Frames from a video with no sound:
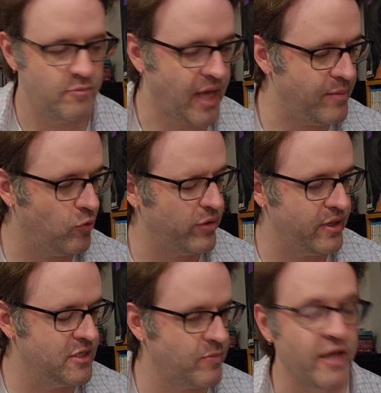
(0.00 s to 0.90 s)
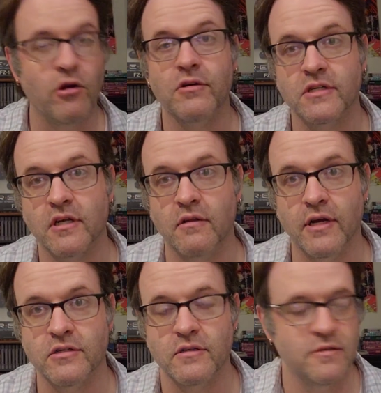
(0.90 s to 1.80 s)
Game Boy is my largest
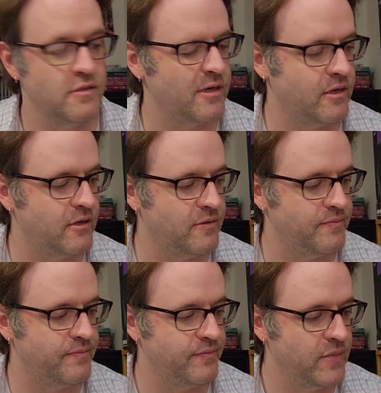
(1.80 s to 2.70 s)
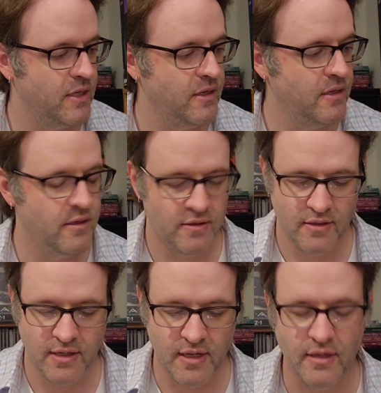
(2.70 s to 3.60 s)
collection, and
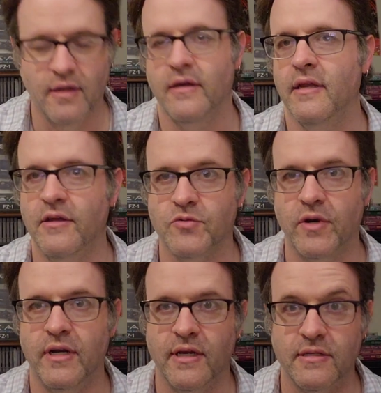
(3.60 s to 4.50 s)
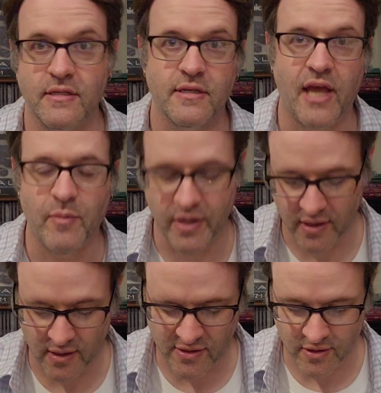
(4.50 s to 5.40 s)
it is what it is. It's a game I
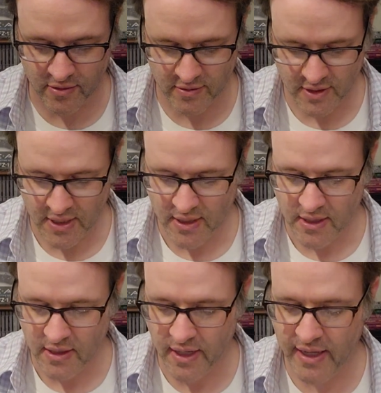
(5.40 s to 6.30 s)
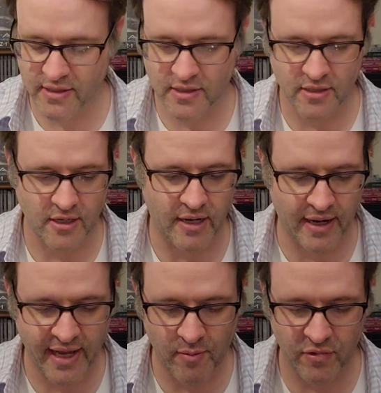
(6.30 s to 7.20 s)
needed. So next,
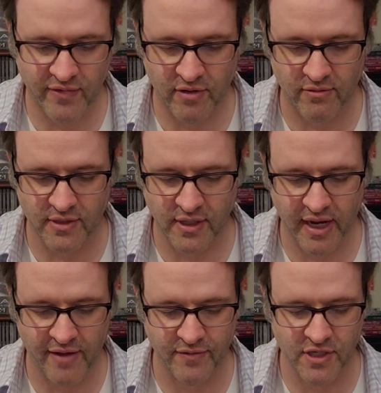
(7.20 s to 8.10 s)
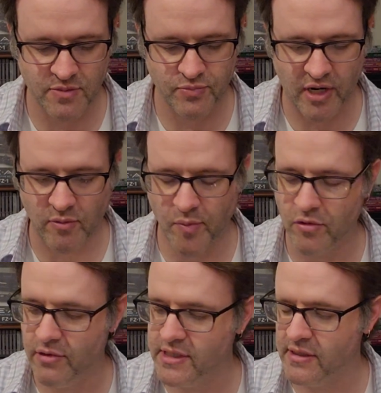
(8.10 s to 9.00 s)
I can't believe I didn't have this, but I
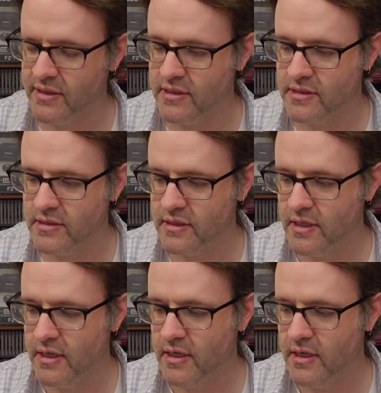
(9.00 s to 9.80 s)
remember renting this